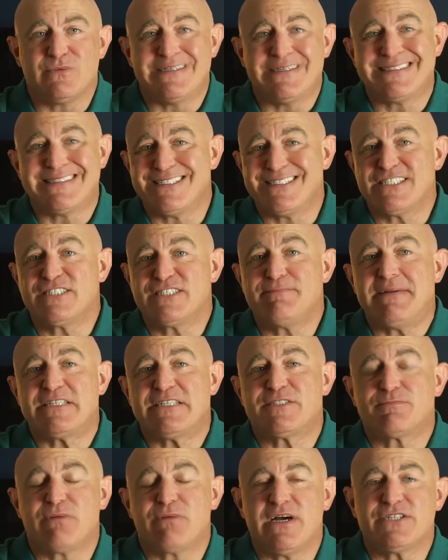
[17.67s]
with a
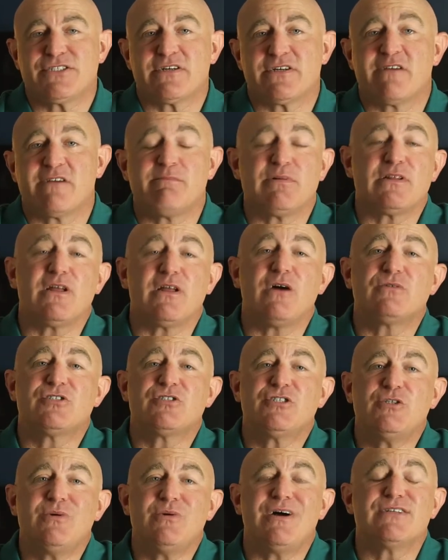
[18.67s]
dispense pressure of below
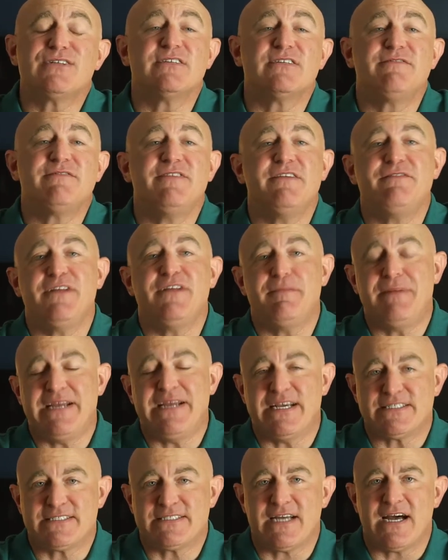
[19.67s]
250
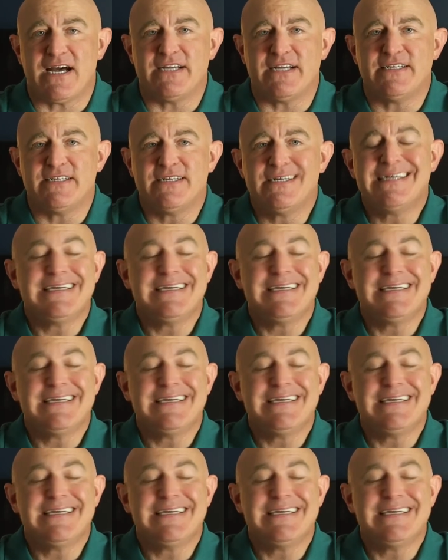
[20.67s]
psi